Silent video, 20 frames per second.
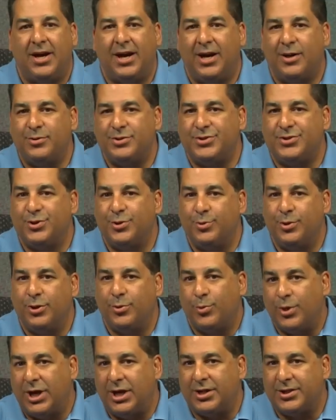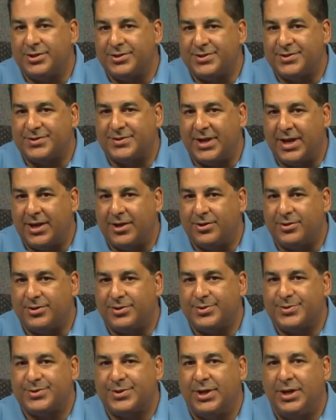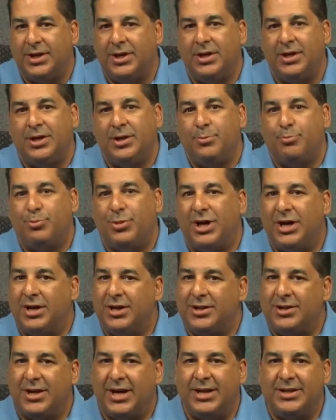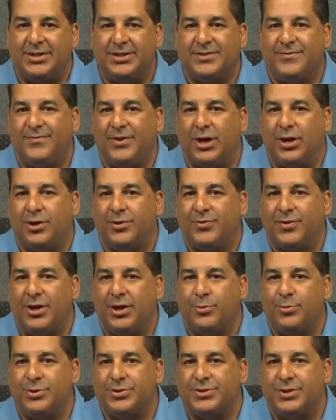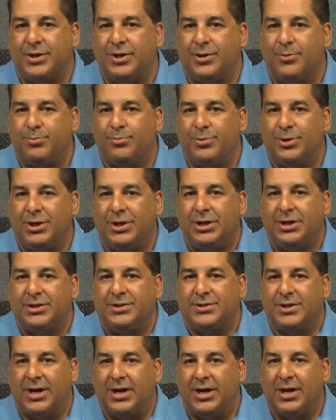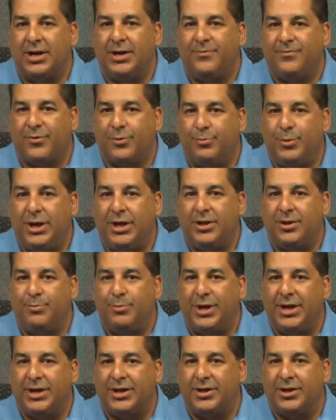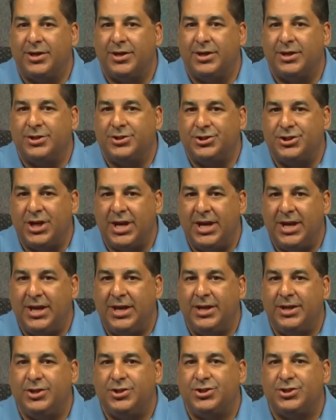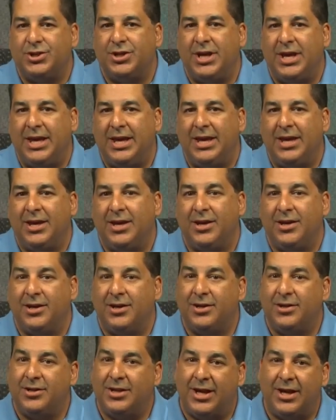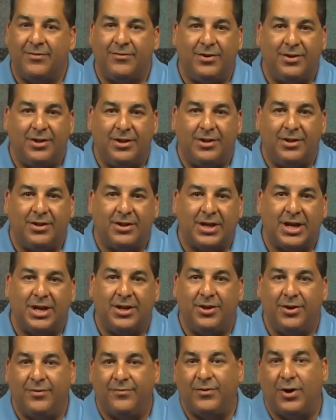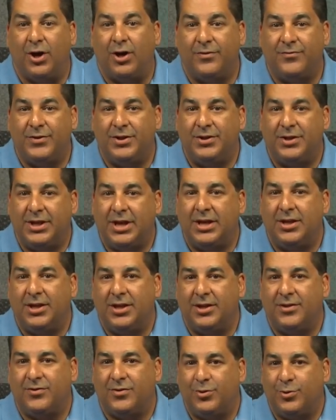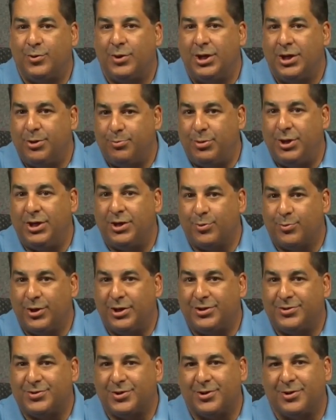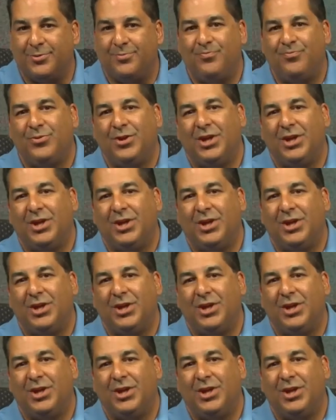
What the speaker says: I was doing well in sales, but I just felt it was a time for me to make a change, and kind of evolved into getting into being a realtor.